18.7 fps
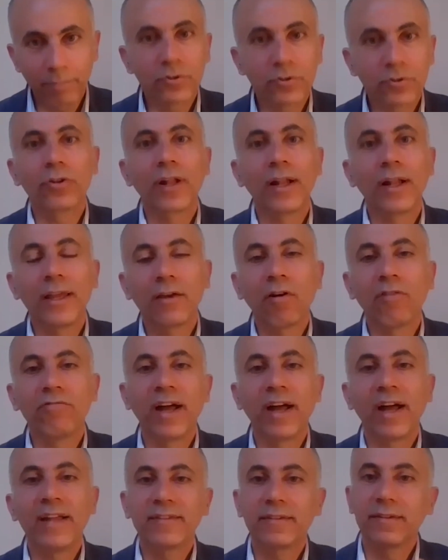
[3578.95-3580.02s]
I'm totally
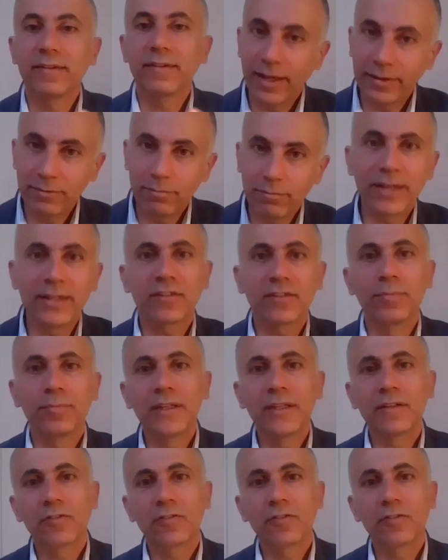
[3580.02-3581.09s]
convinced, and by
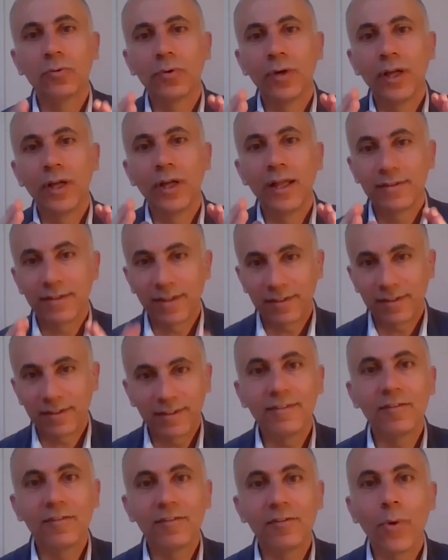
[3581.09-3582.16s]
experience too, that
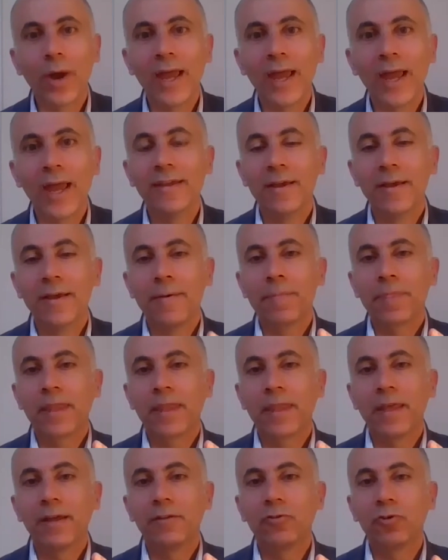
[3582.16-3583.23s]
this is the way
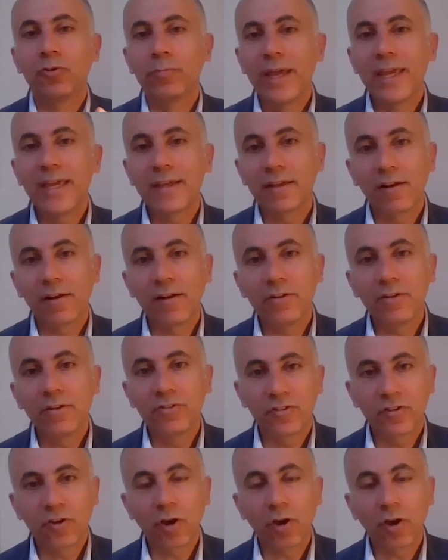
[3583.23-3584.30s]
uh, to make
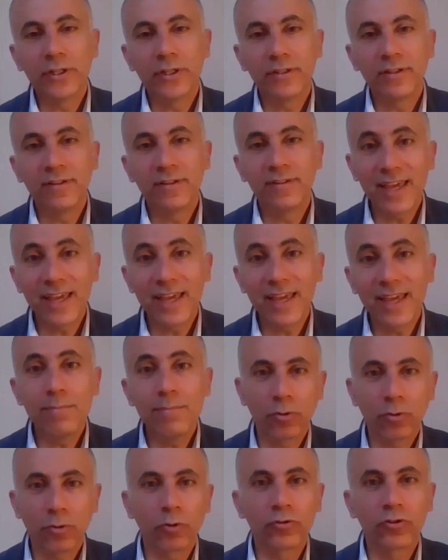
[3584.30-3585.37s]
religious communities
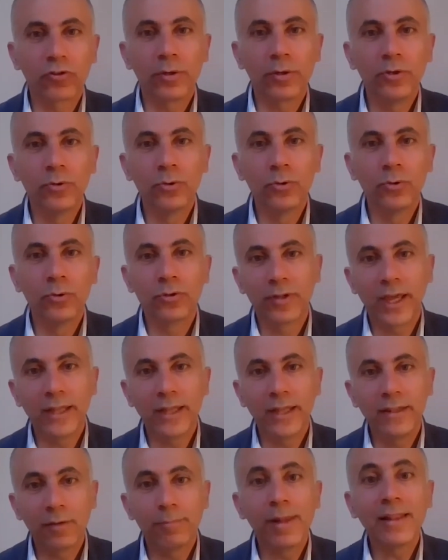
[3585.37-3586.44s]
able to contribute
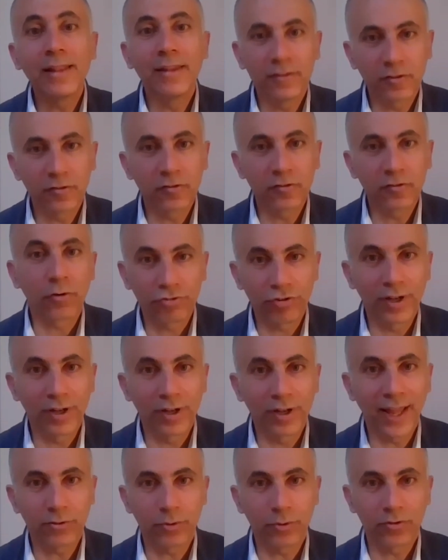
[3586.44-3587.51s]
in rebuilding the social
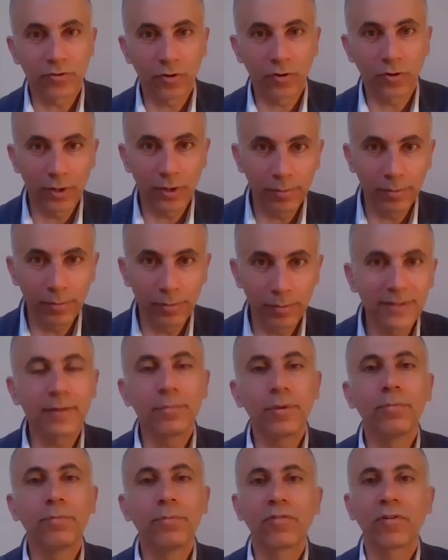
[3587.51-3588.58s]
network. So
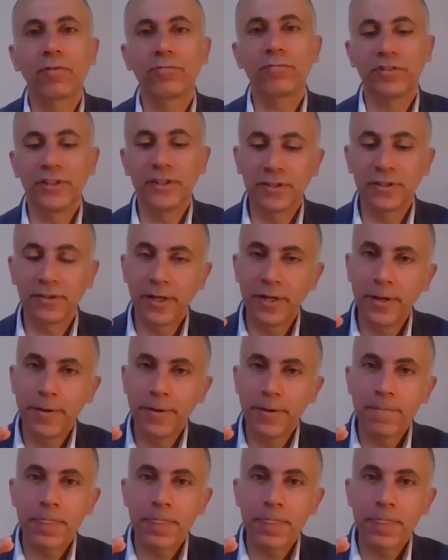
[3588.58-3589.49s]
liberating people from fear,